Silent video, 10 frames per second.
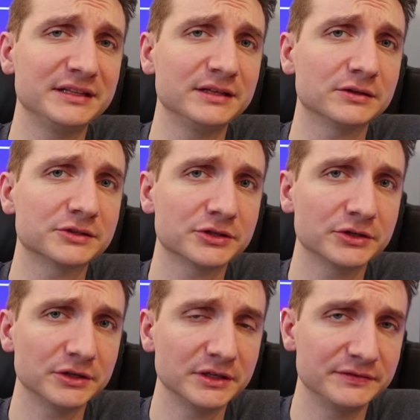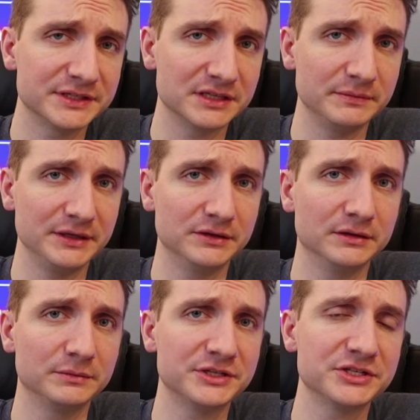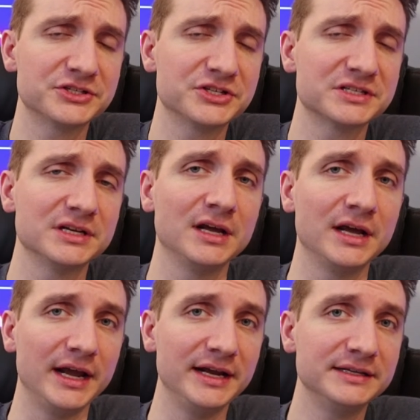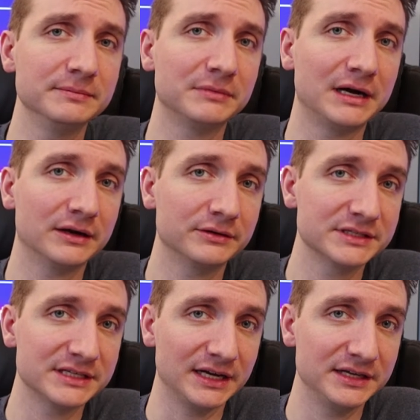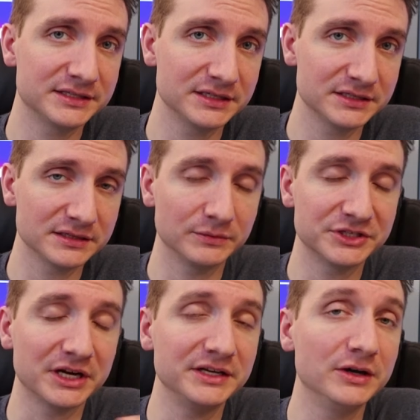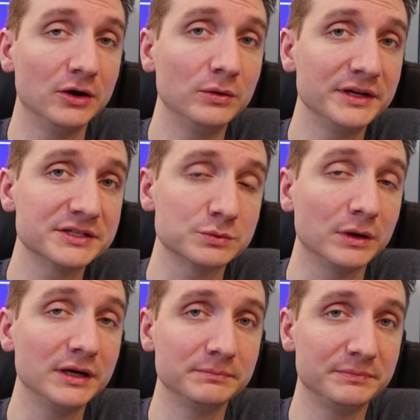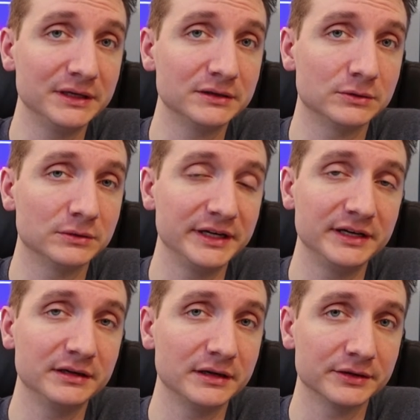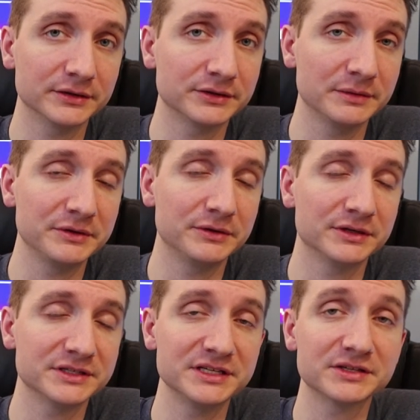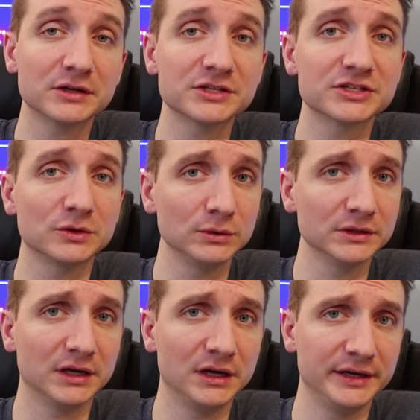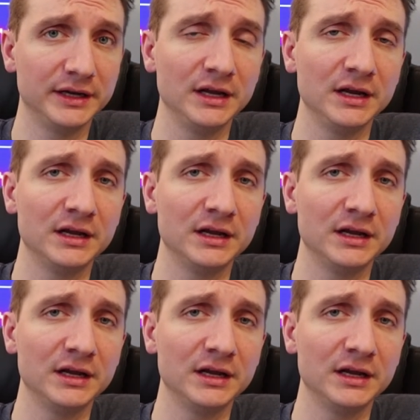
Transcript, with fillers: think the alternative is gonna be good? Which is just a democratized system, which I know is what Bitcoin and other cryptocurrencies are sold on.